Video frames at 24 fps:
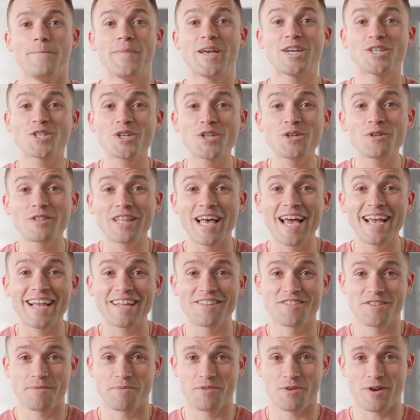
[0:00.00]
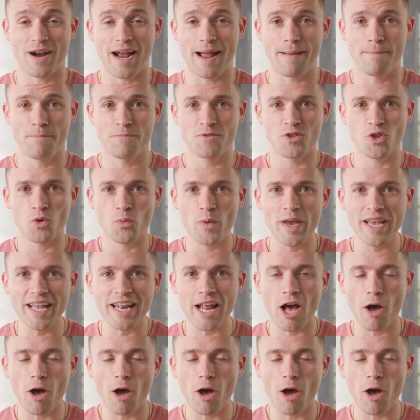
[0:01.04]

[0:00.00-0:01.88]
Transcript: Make sure you like and subscribe so that we can